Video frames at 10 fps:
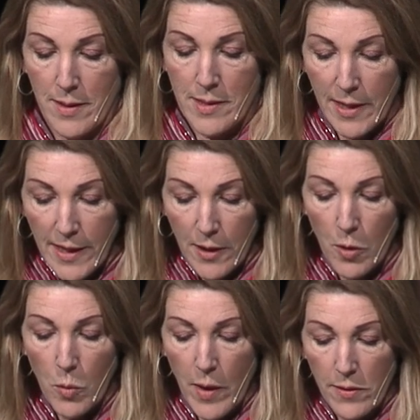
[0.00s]
to
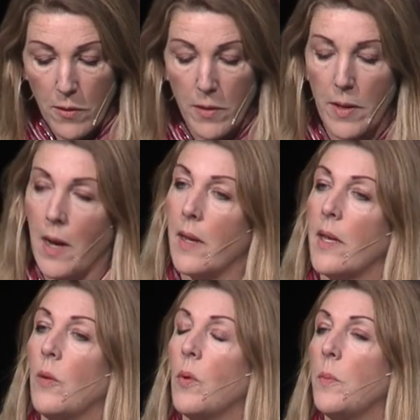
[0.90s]
hear whether or not
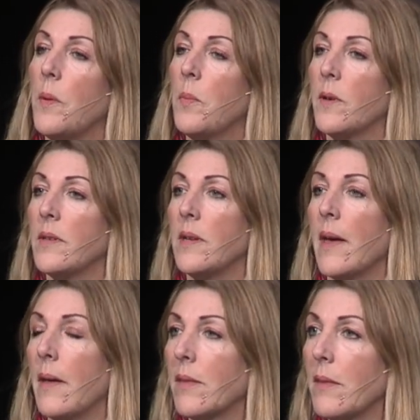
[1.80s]
he would be put to
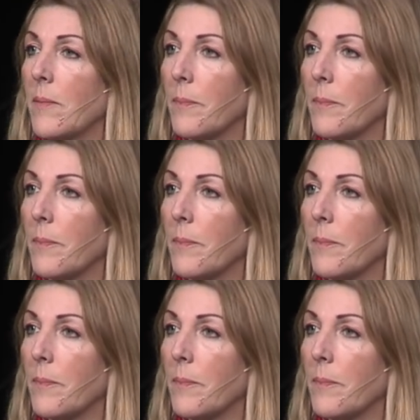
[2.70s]
death.